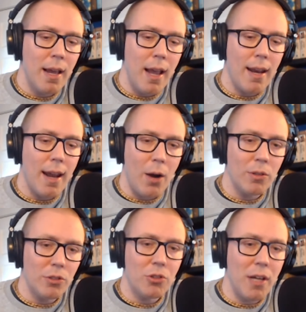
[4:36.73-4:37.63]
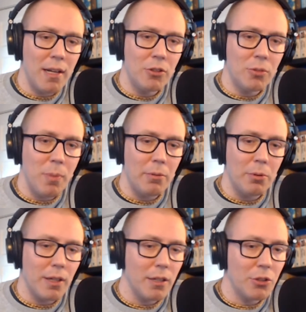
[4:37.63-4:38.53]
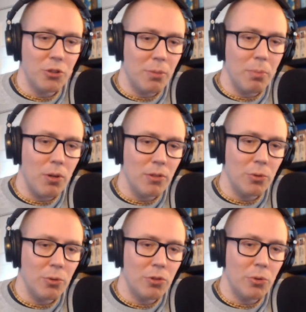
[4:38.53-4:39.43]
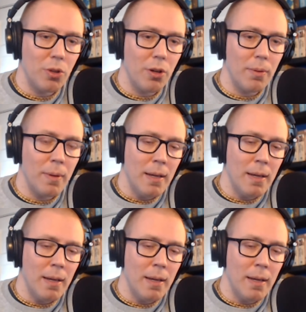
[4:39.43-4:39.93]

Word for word: and how it's changed my relationship also to the